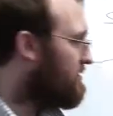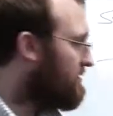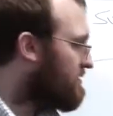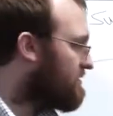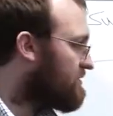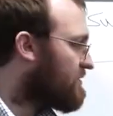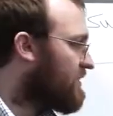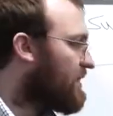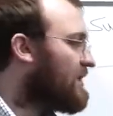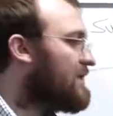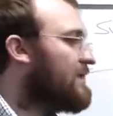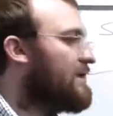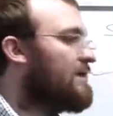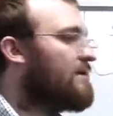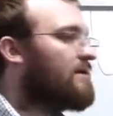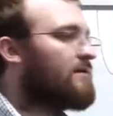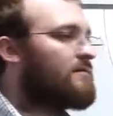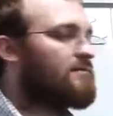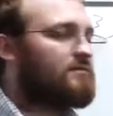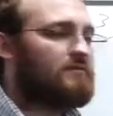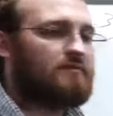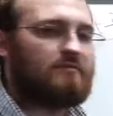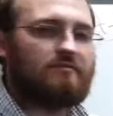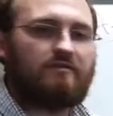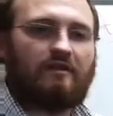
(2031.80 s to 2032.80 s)
is this
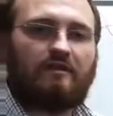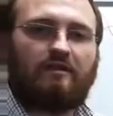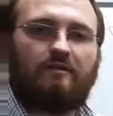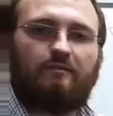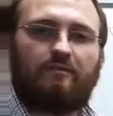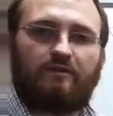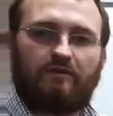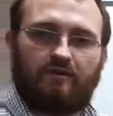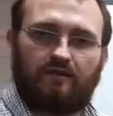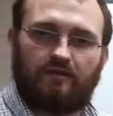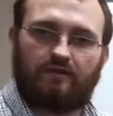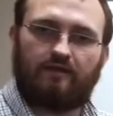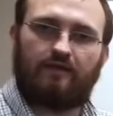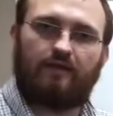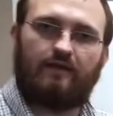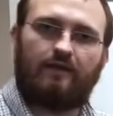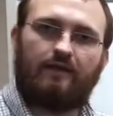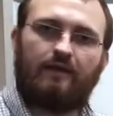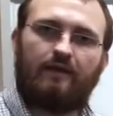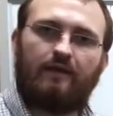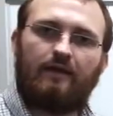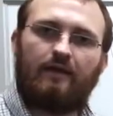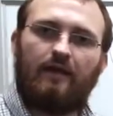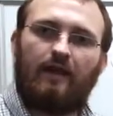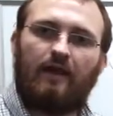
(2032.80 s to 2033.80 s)
idea of
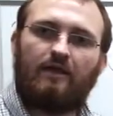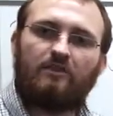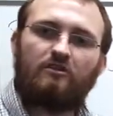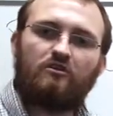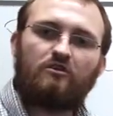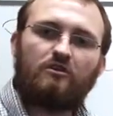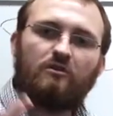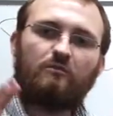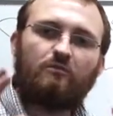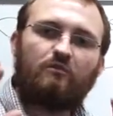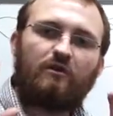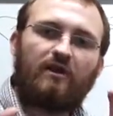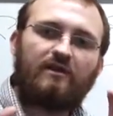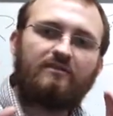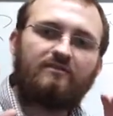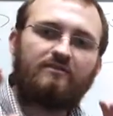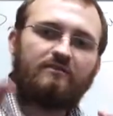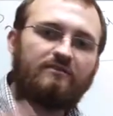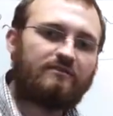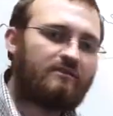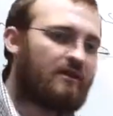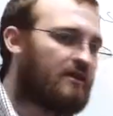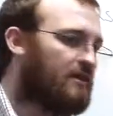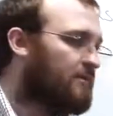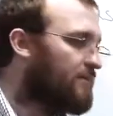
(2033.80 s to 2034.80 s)
sustainability. And you could break
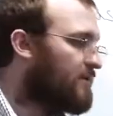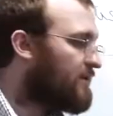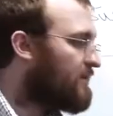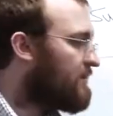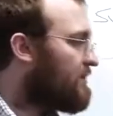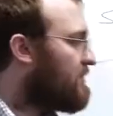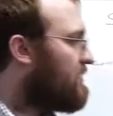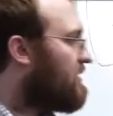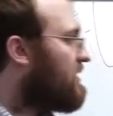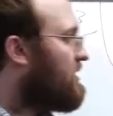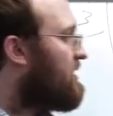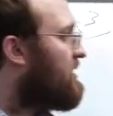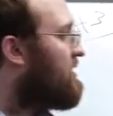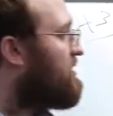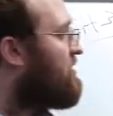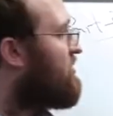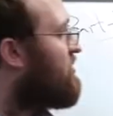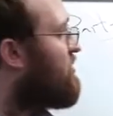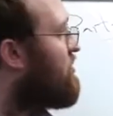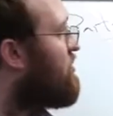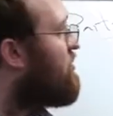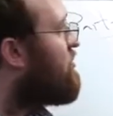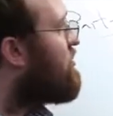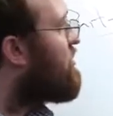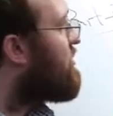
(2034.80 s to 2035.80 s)
sustainability
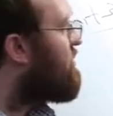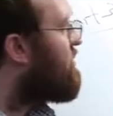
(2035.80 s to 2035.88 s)
into two